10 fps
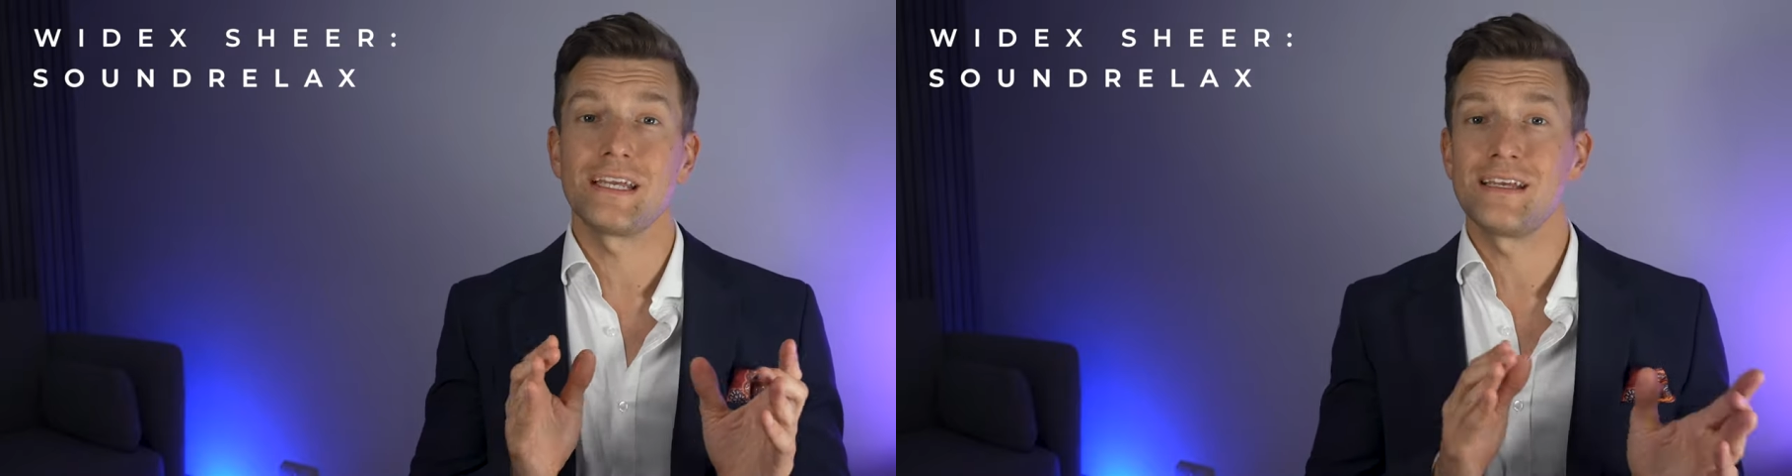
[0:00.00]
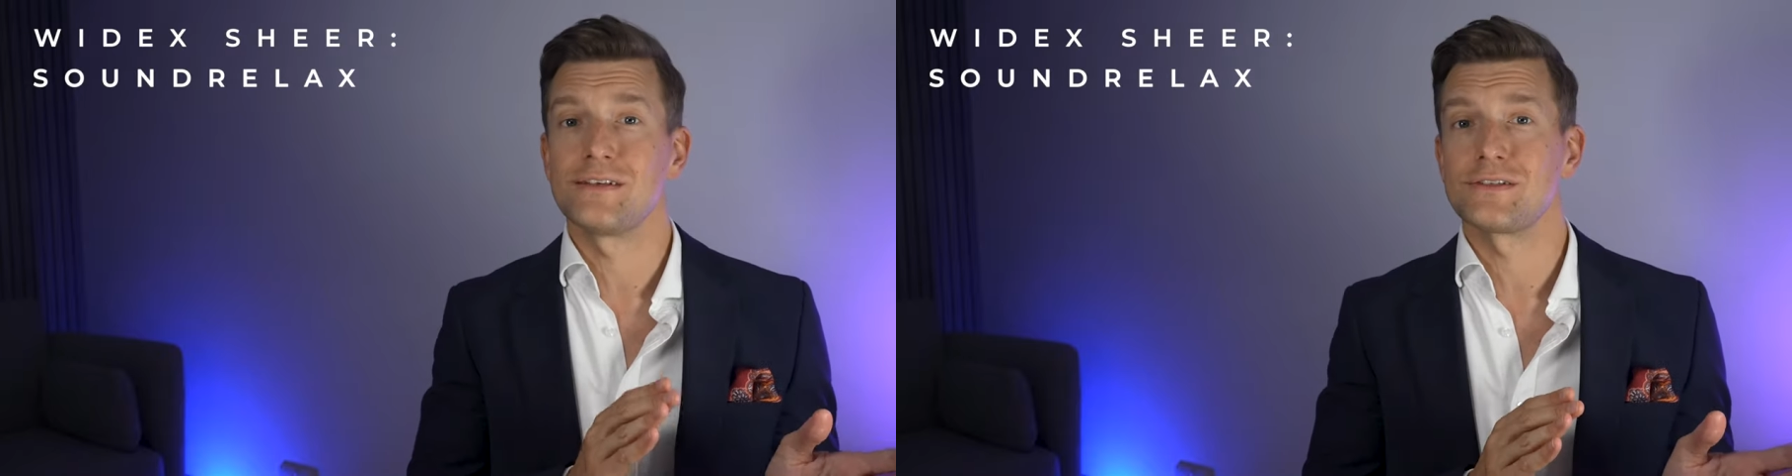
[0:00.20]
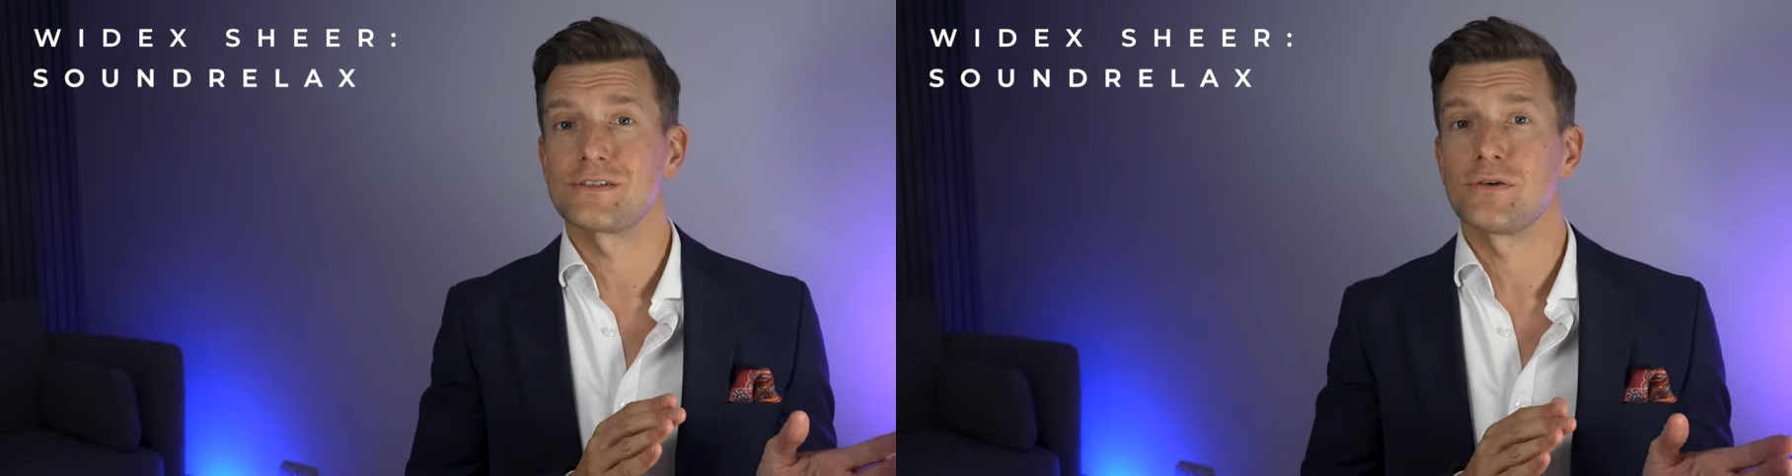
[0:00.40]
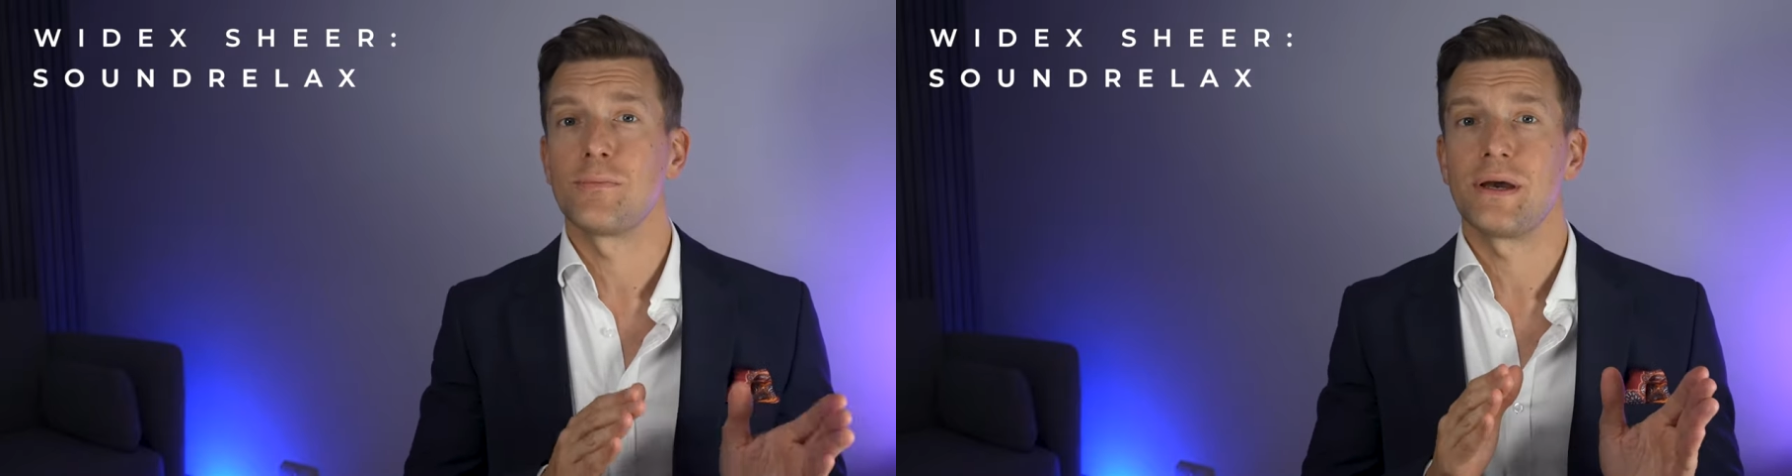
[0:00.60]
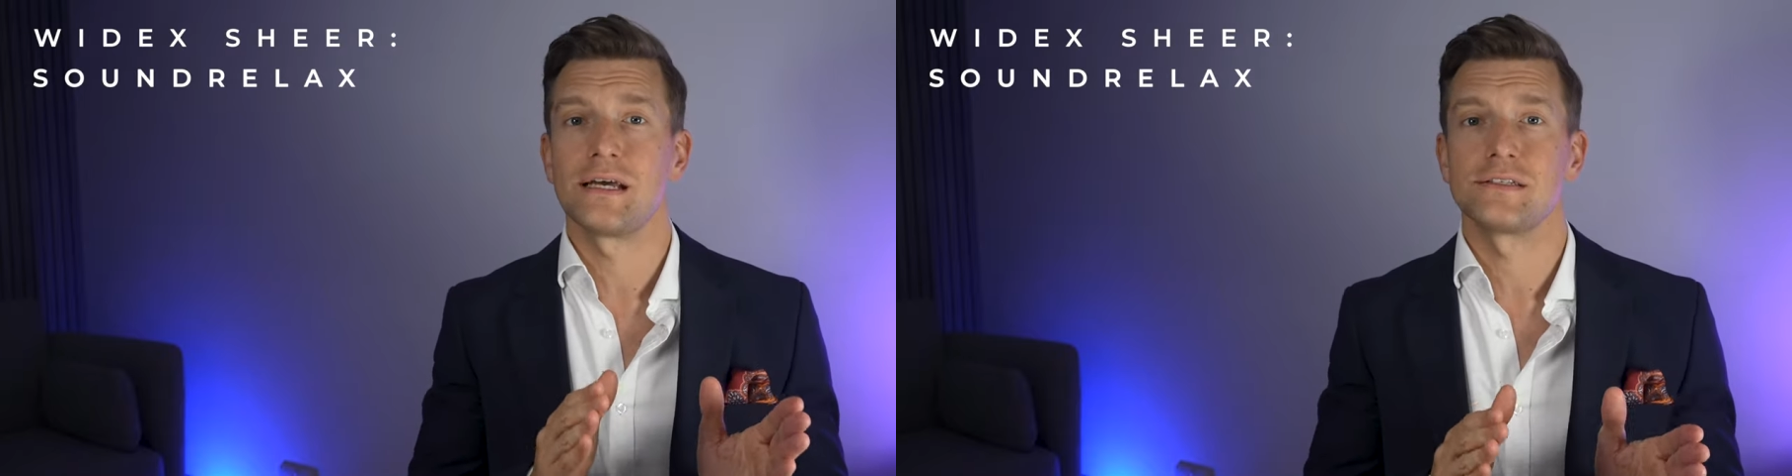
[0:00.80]
ears
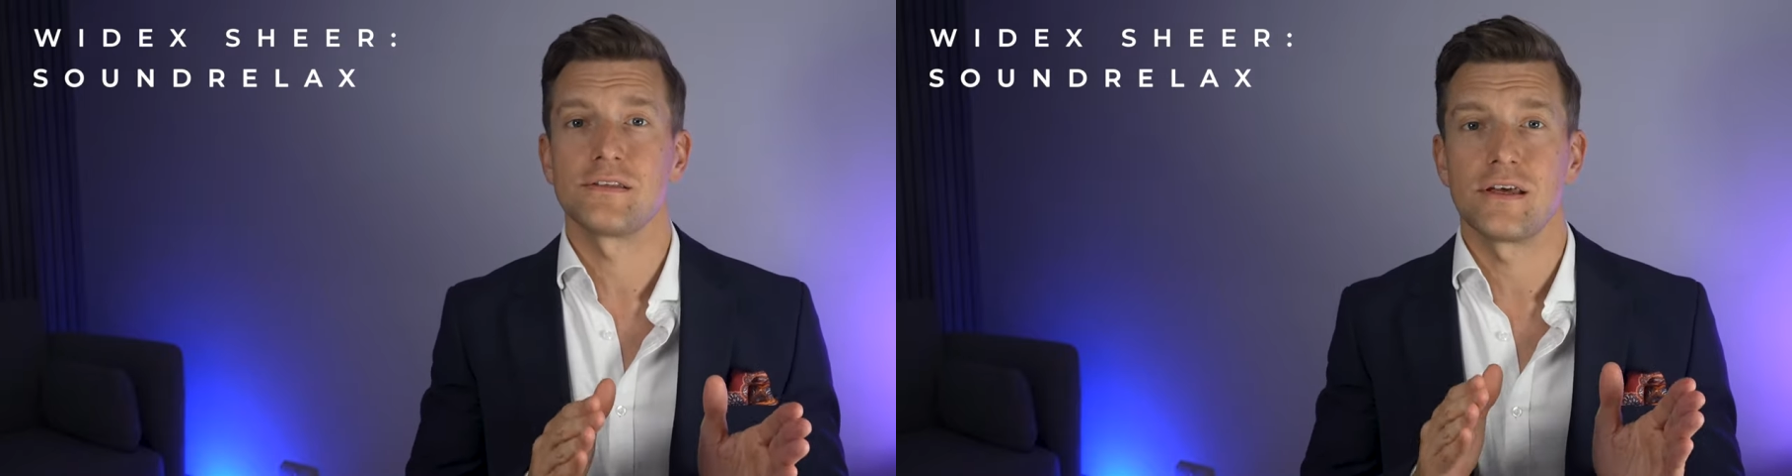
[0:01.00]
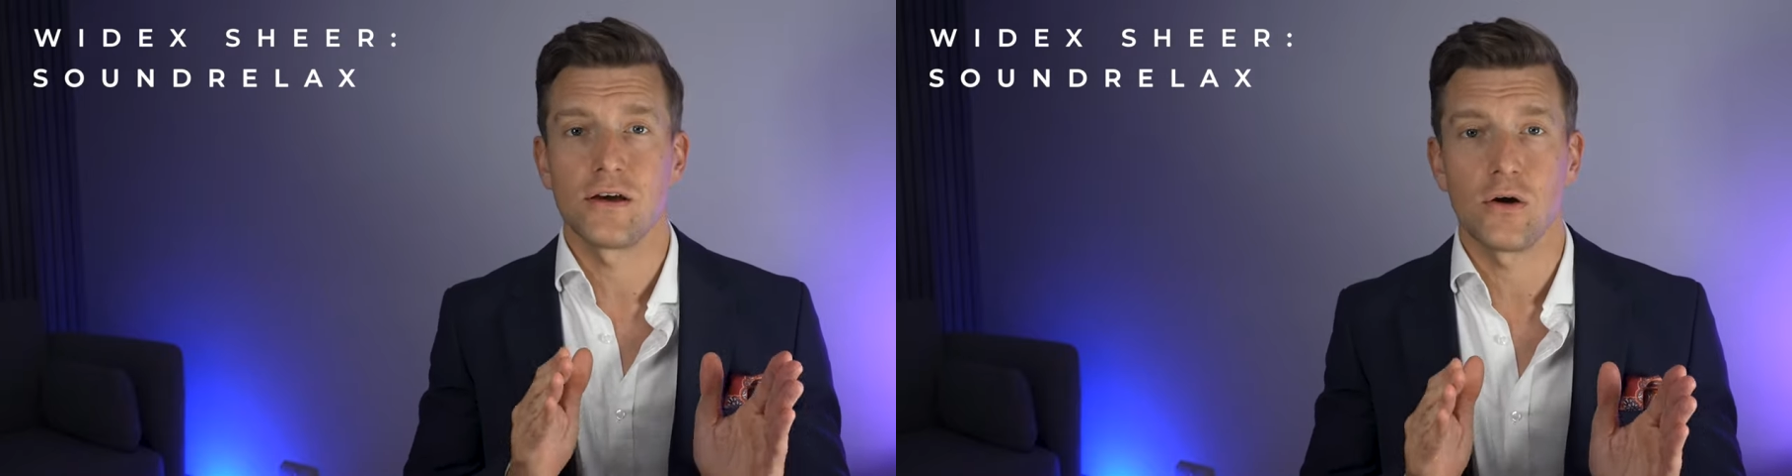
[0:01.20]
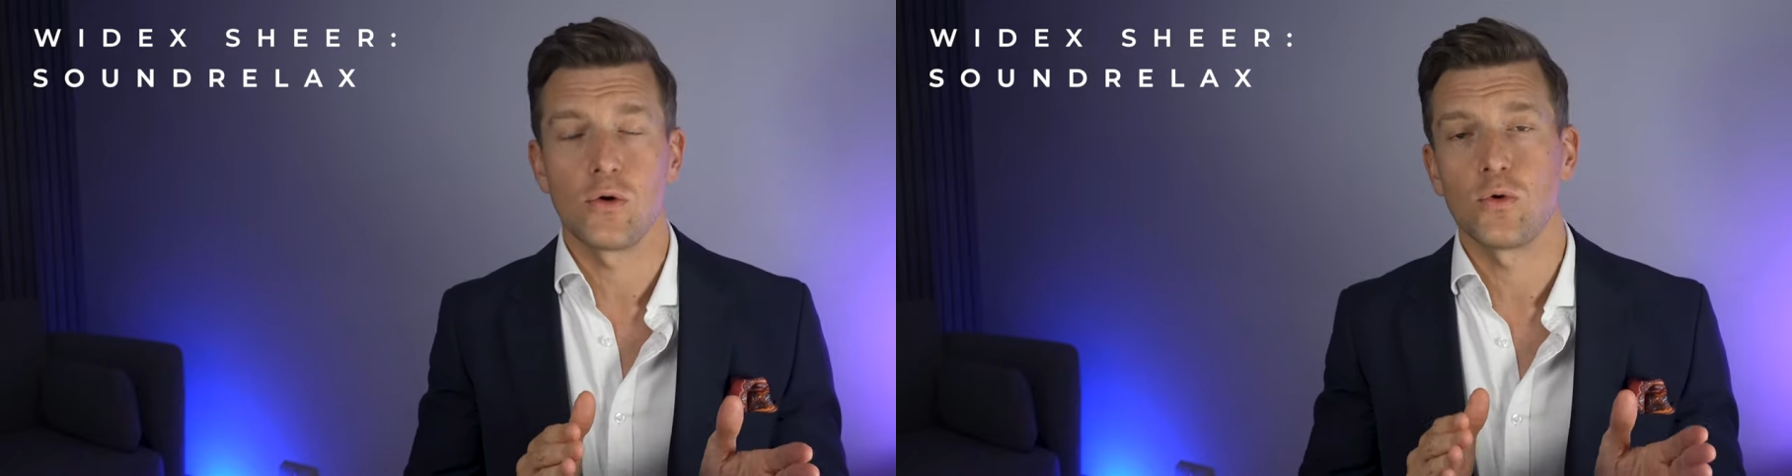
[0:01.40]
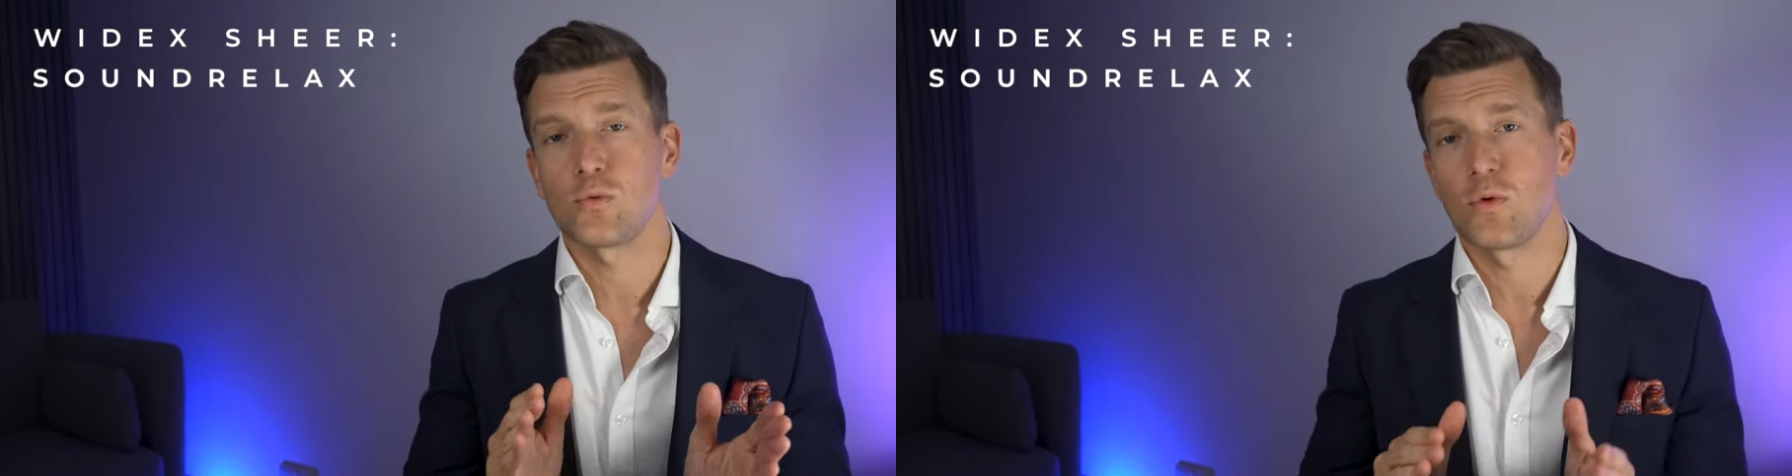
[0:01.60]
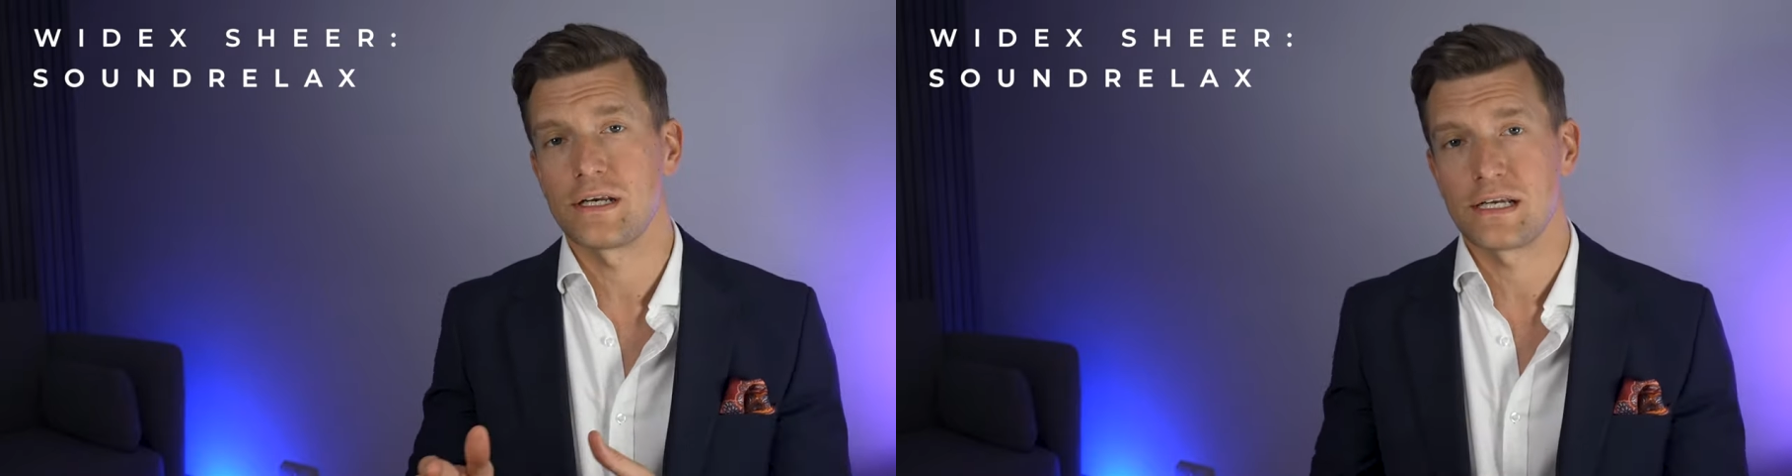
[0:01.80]
compared to their old
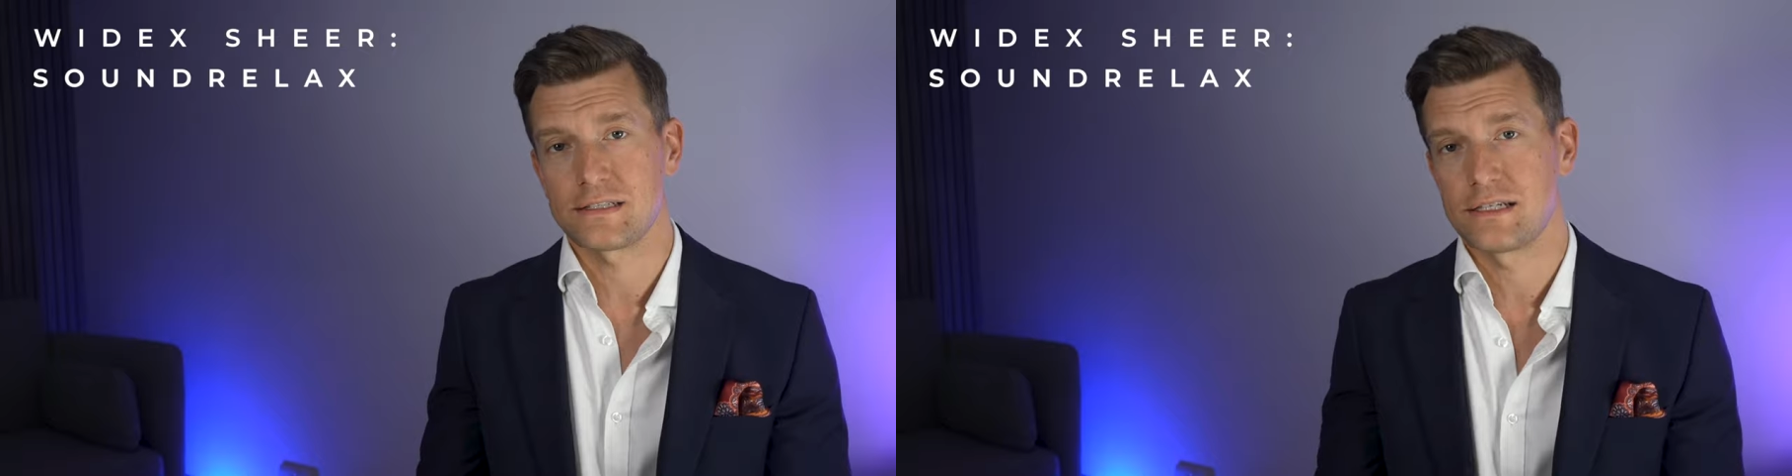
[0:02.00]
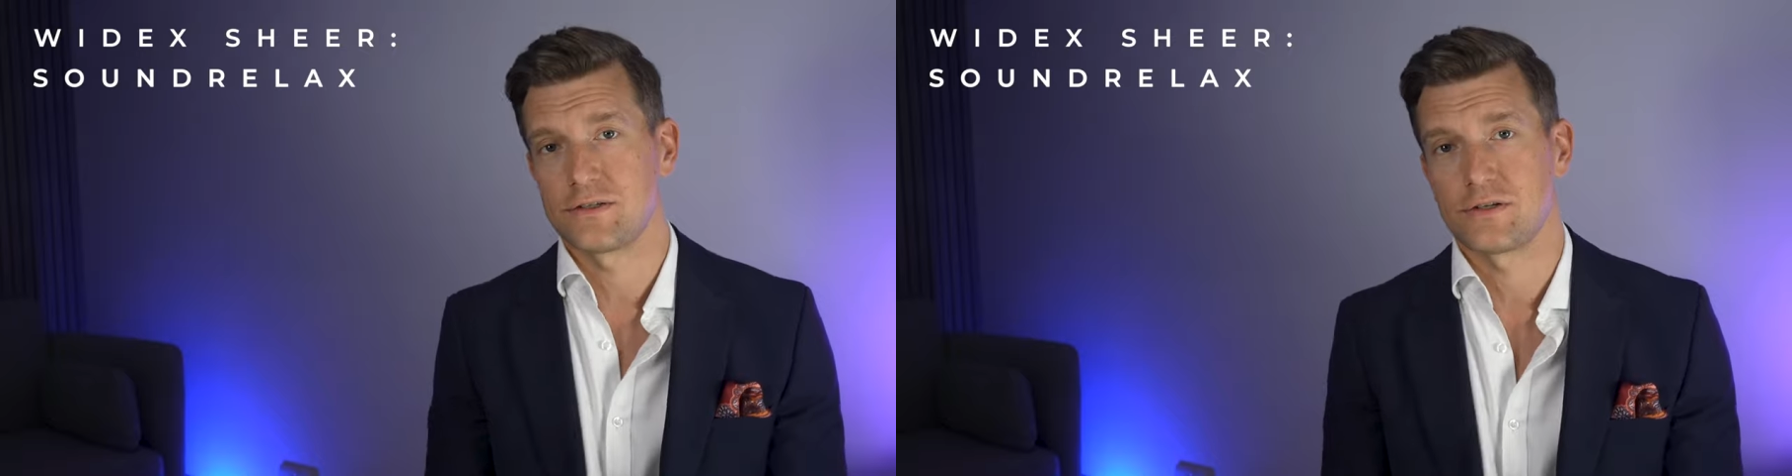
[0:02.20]
Widex Zen